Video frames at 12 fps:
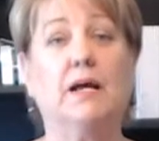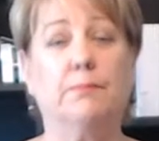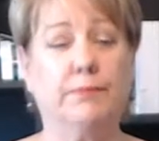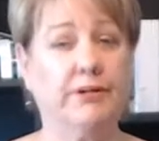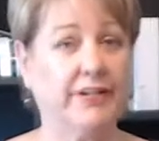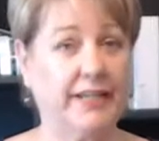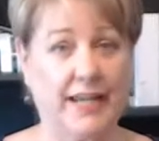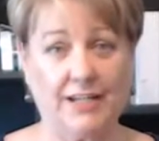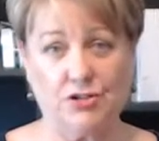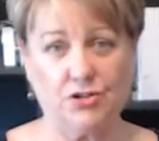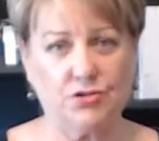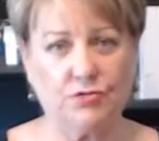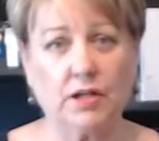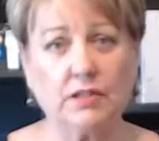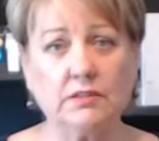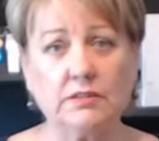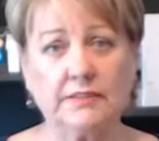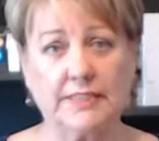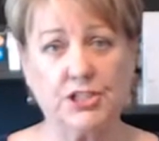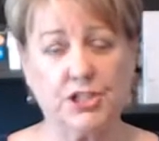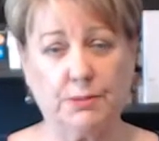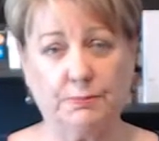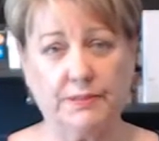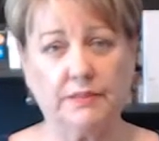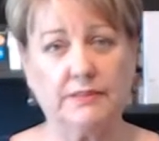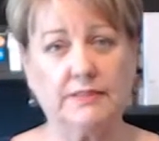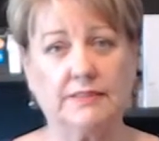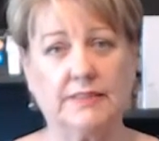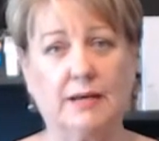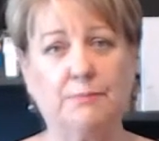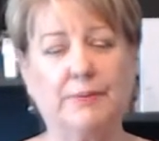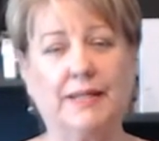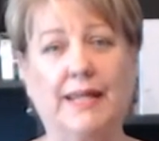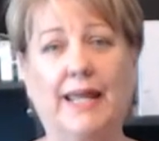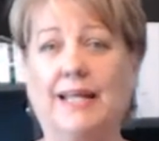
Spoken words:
Mary Kay's struggles as she built this company,